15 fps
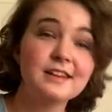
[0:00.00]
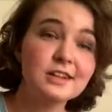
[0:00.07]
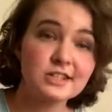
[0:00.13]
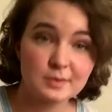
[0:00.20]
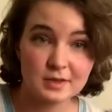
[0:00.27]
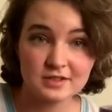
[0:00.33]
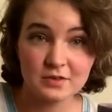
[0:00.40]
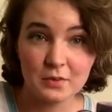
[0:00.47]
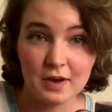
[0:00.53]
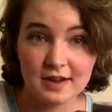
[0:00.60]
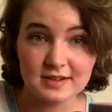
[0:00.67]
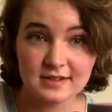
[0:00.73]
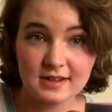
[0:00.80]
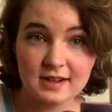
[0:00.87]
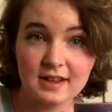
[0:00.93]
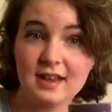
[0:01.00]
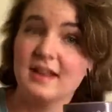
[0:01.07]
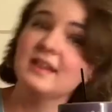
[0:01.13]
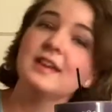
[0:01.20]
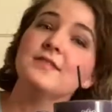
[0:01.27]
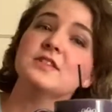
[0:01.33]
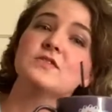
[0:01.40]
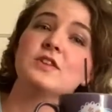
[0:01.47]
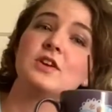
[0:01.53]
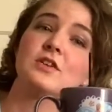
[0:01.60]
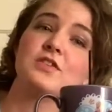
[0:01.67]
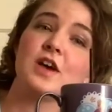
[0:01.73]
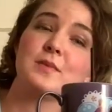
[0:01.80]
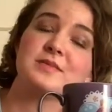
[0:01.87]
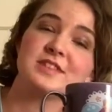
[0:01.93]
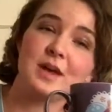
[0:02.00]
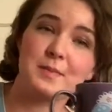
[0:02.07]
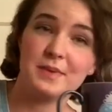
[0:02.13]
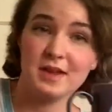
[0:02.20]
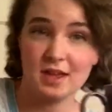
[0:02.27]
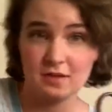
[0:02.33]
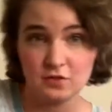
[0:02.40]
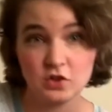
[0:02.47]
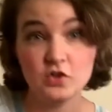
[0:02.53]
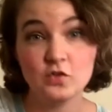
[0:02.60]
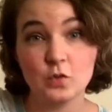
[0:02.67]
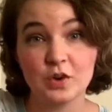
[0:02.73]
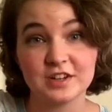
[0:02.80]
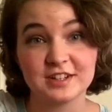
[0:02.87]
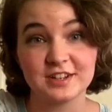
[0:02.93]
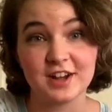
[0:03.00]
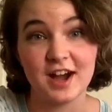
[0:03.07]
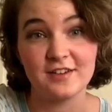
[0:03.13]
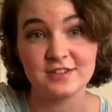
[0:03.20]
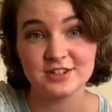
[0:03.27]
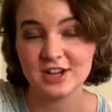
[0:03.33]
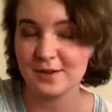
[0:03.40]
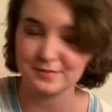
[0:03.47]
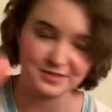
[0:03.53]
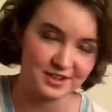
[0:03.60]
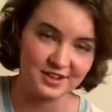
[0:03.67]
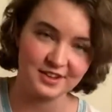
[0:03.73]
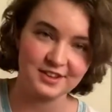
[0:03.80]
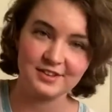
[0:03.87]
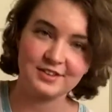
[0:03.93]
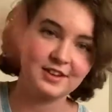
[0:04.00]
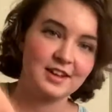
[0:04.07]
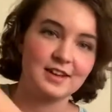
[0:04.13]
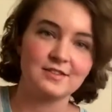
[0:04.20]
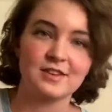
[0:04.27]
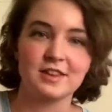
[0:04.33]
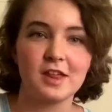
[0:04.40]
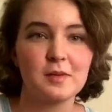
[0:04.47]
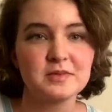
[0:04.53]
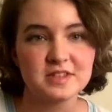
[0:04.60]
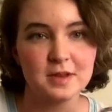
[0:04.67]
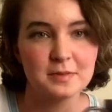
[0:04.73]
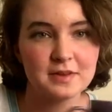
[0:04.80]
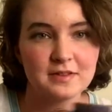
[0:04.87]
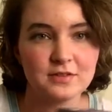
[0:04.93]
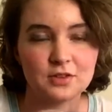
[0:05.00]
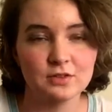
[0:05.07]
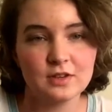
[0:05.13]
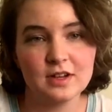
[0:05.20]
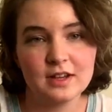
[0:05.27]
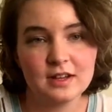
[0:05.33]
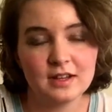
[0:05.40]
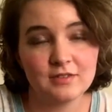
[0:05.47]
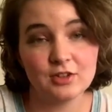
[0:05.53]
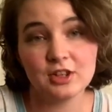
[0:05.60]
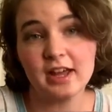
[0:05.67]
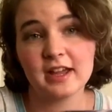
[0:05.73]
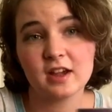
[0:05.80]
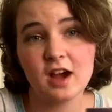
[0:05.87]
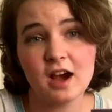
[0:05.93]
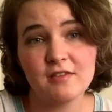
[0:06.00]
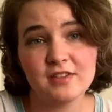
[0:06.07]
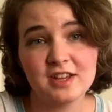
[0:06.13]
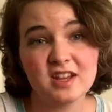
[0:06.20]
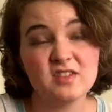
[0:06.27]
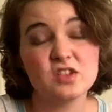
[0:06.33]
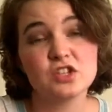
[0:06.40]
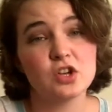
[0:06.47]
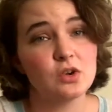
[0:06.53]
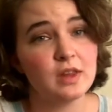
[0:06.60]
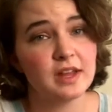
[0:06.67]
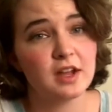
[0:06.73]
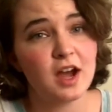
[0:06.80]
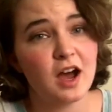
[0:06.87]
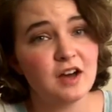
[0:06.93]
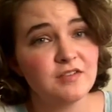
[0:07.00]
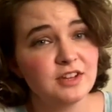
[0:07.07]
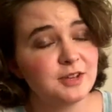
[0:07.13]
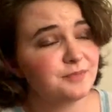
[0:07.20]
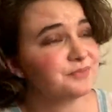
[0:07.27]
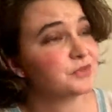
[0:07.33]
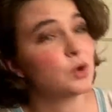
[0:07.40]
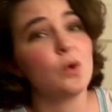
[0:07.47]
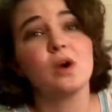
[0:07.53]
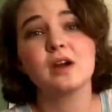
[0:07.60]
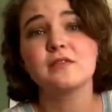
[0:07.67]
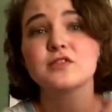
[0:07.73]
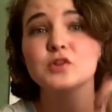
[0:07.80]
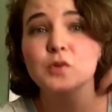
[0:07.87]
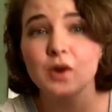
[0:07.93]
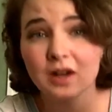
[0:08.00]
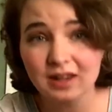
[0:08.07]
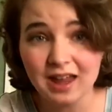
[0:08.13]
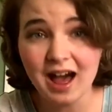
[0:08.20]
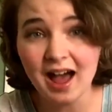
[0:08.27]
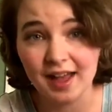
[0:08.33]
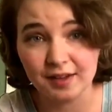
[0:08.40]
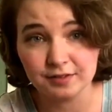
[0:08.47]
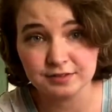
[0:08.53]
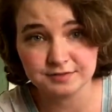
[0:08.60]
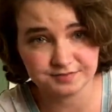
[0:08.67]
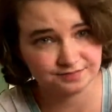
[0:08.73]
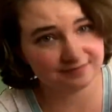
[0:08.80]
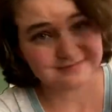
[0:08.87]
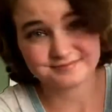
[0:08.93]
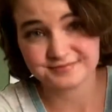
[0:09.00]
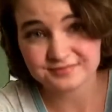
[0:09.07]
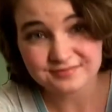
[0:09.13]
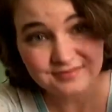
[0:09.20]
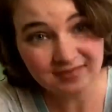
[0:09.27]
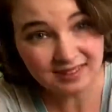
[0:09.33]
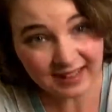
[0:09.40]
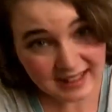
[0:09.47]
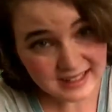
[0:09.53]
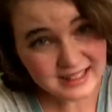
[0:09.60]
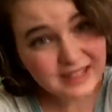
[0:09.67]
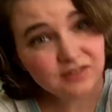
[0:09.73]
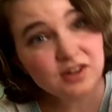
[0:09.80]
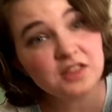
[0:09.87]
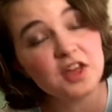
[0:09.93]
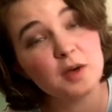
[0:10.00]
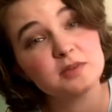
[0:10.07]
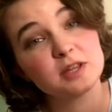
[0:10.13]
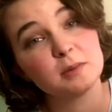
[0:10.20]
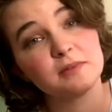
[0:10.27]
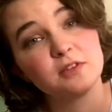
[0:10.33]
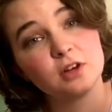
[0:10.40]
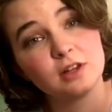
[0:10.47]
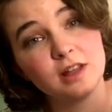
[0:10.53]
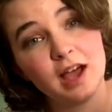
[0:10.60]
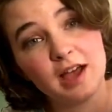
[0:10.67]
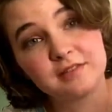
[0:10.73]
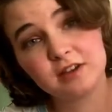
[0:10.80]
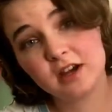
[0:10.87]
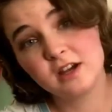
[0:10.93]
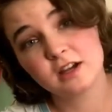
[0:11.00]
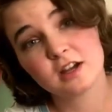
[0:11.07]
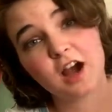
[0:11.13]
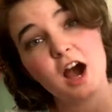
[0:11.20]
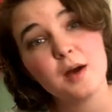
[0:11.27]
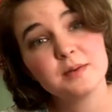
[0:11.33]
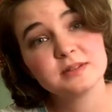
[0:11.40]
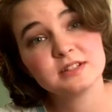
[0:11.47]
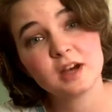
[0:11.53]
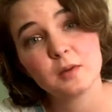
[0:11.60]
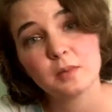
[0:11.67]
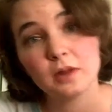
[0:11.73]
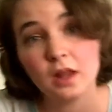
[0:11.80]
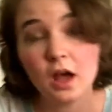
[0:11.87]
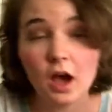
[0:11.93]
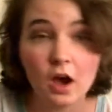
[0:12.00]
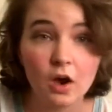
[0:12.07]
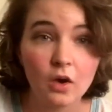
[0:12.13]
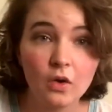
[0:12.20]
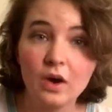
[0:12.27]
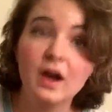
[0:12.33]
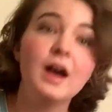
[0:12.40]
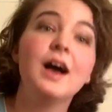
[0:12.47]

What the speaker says: Thank you so much for watching. Give this video a thumbs up. If you've worked in a coffee shop, you can give it a thumbs up if you like coffee. If you don't like coffee, or if you are alive, give it a thumbs up if you're alive. Comment down below